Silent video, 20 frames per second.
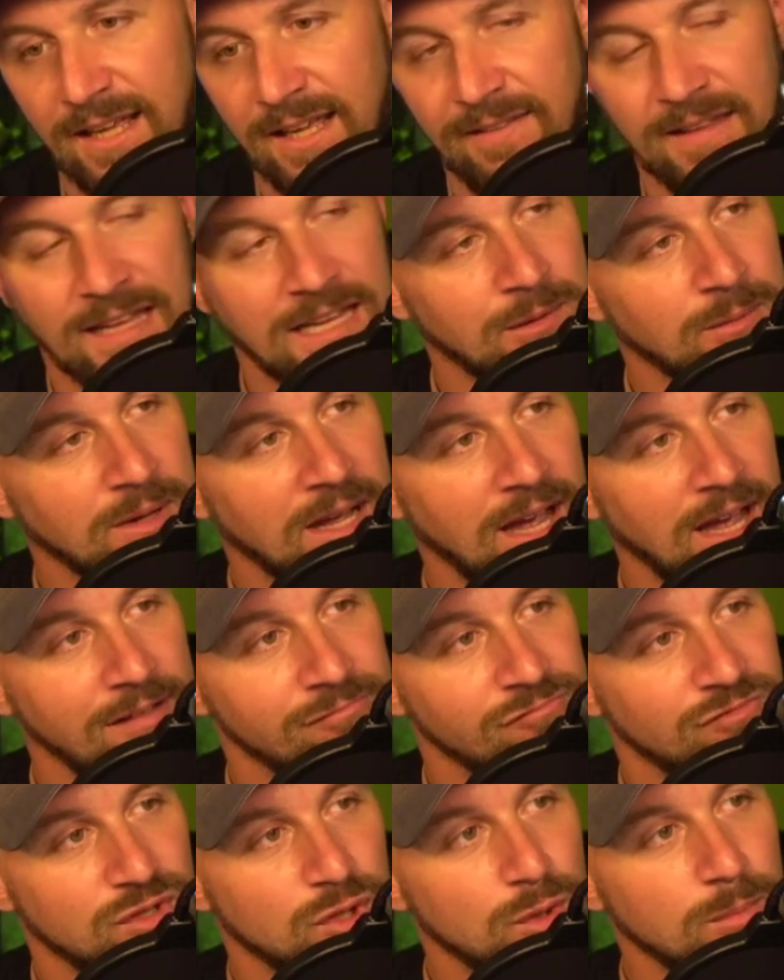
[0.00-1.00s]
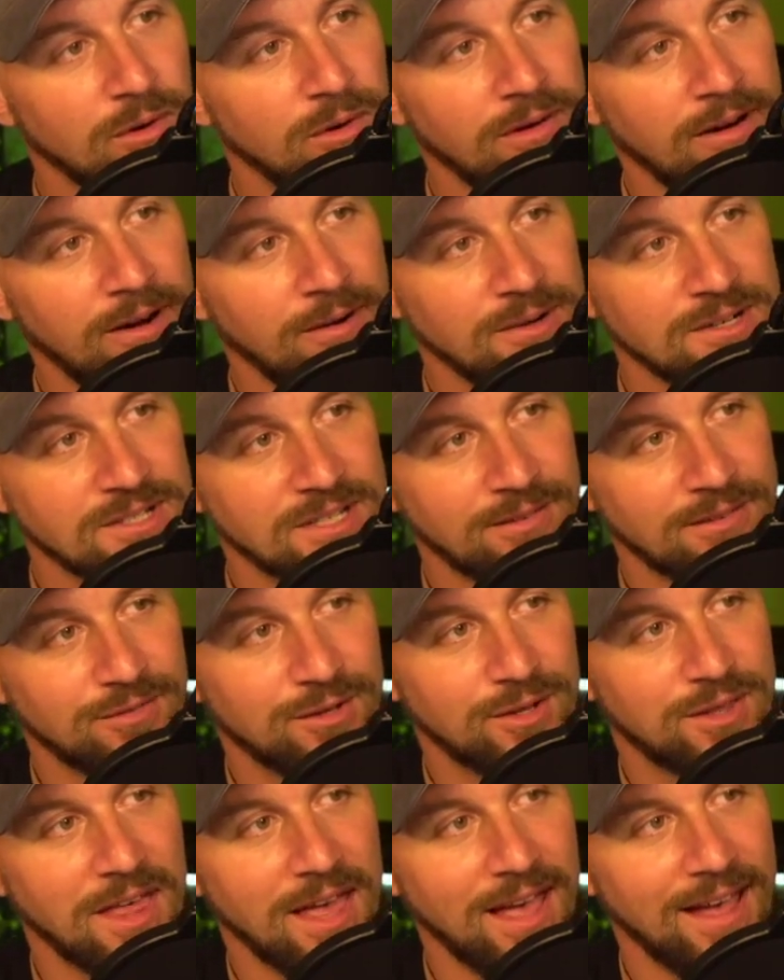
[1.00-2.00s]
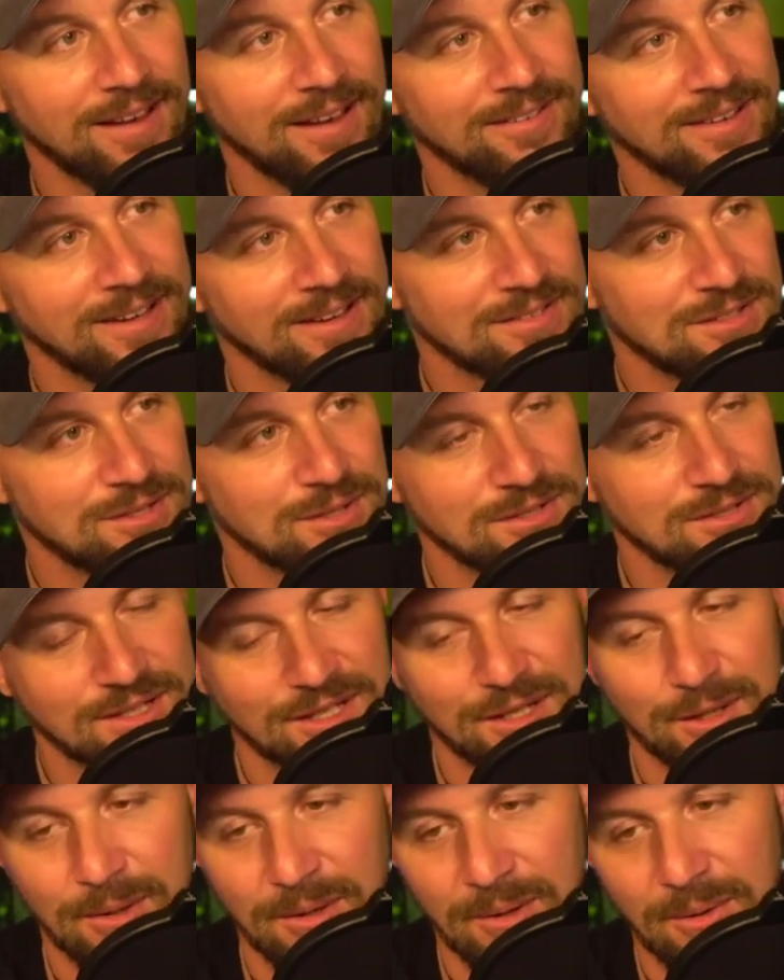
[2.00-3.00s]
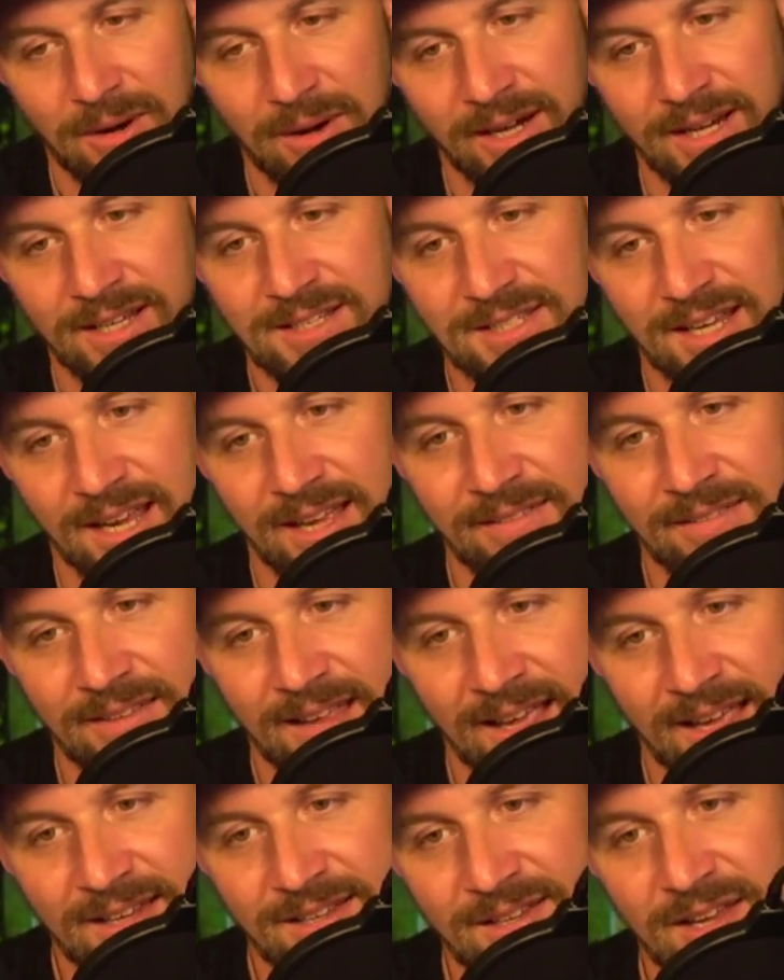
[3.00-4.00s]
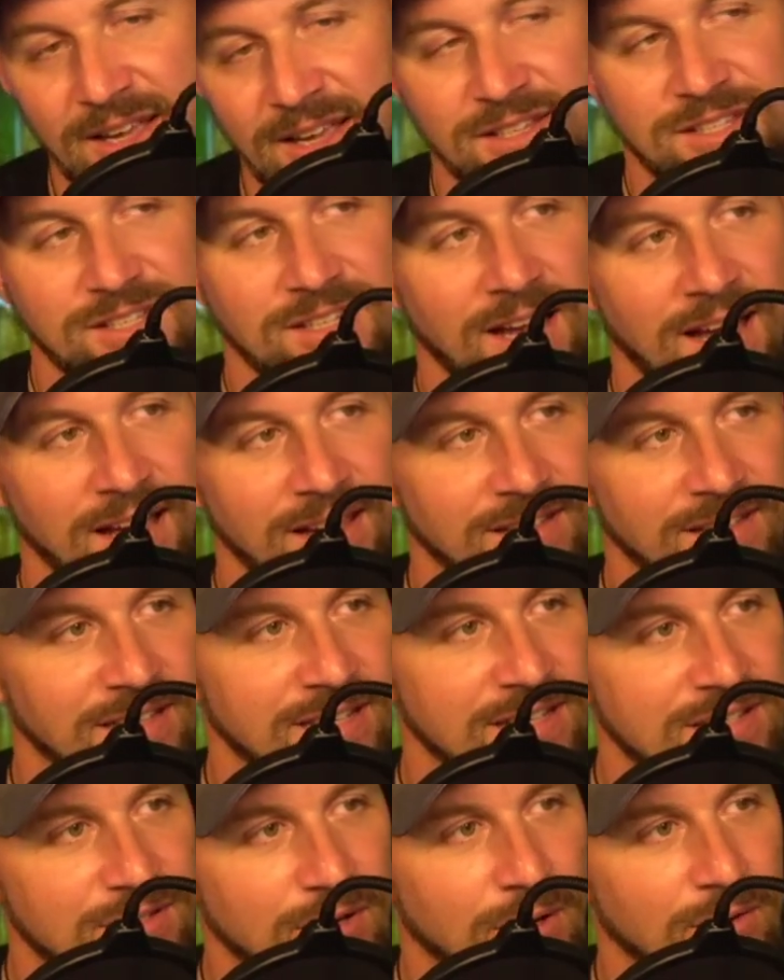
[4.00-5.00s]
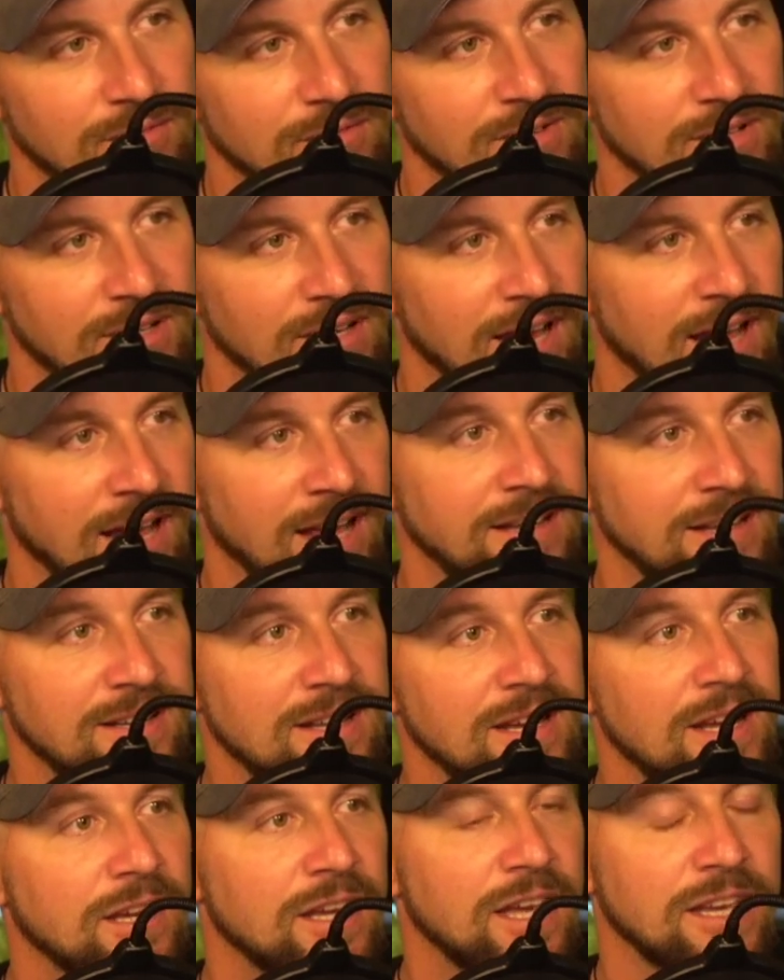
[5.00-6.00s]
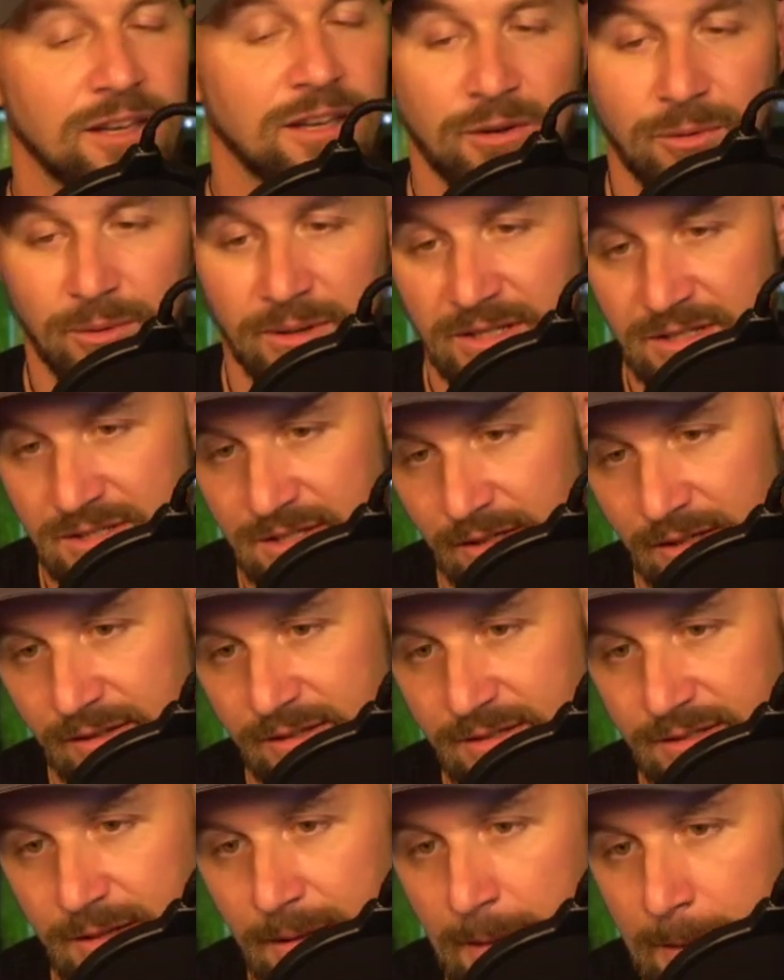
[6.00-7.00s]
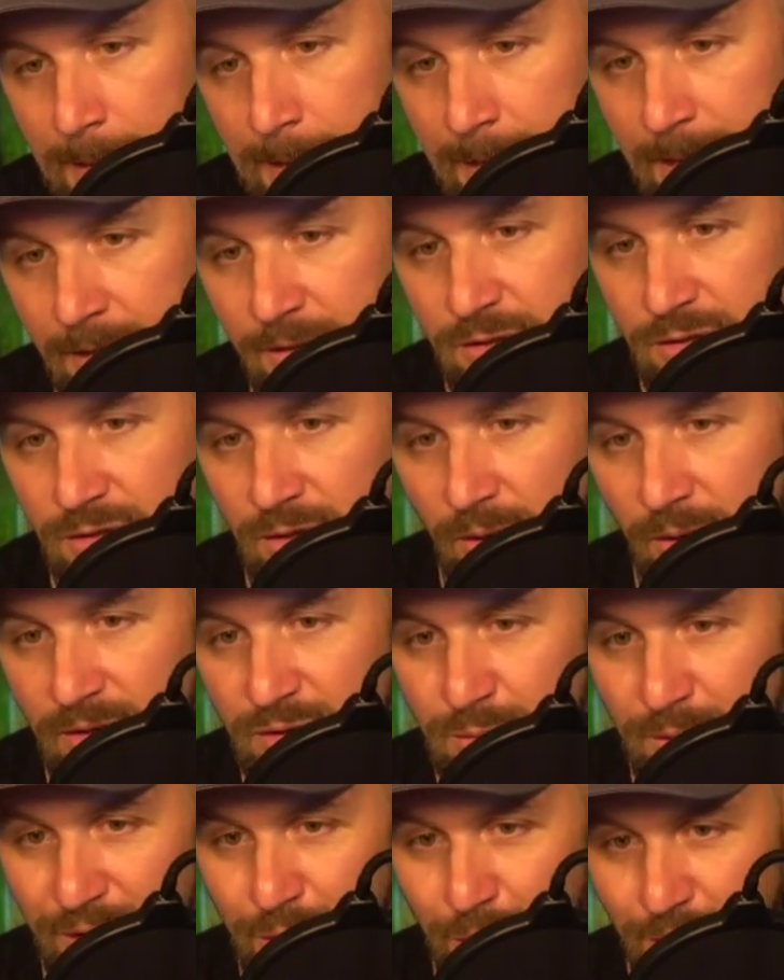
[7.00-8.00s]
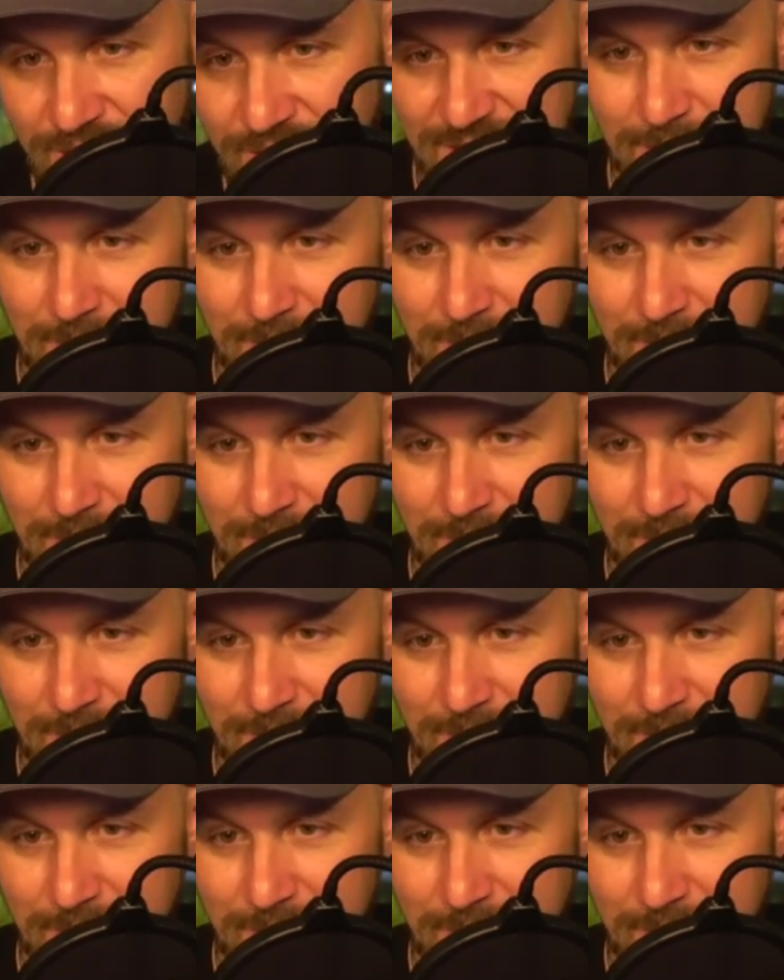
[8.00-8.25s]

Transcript: then we have 2 more hours after that. We have Suzy Q Aquatics and then Scott and Liz over at King and Queen Cichlids. So it's really cool to see my